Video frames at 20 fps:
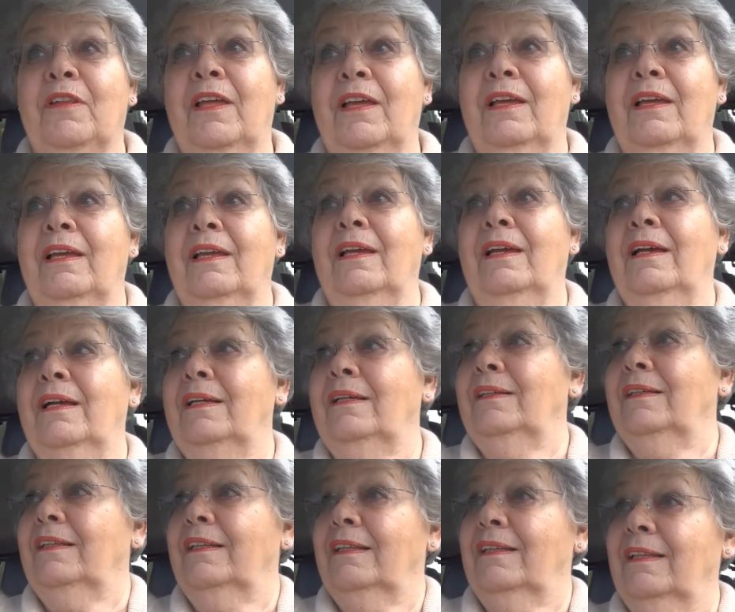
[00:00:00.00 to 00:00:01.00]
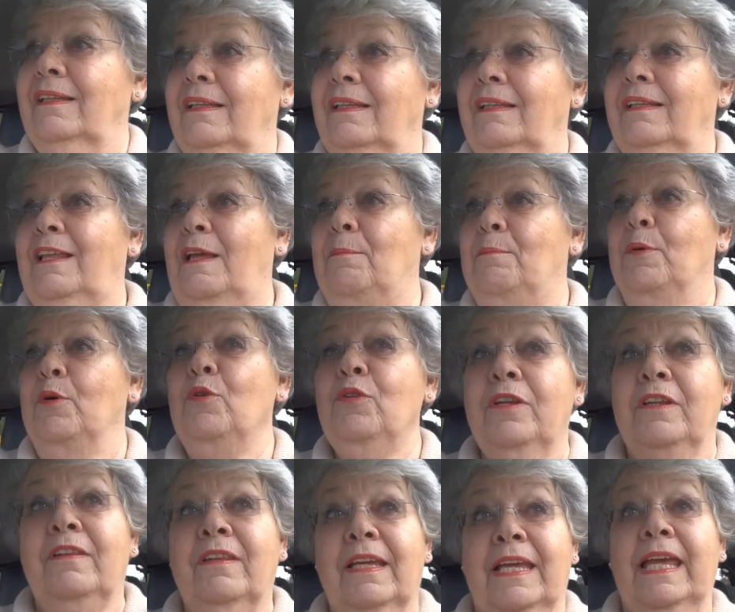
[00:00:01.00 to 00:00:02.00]
They uh, they
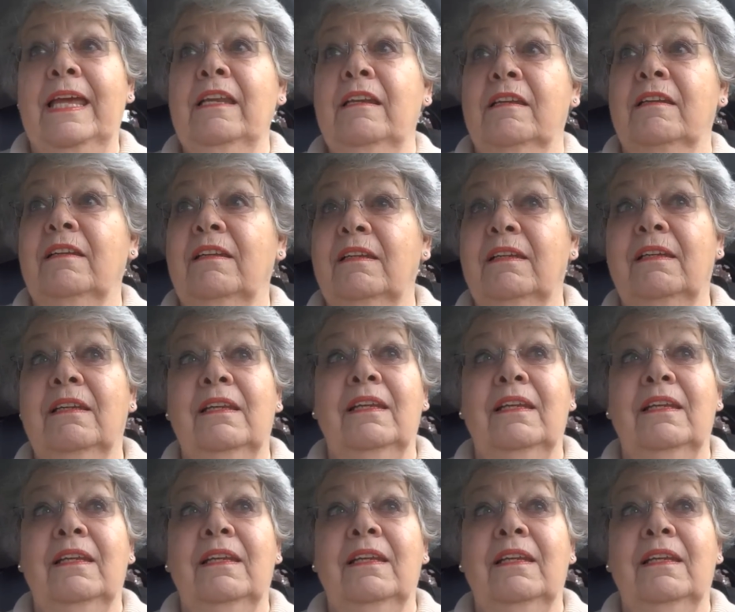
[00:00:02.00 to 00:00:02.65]
booted the candidate.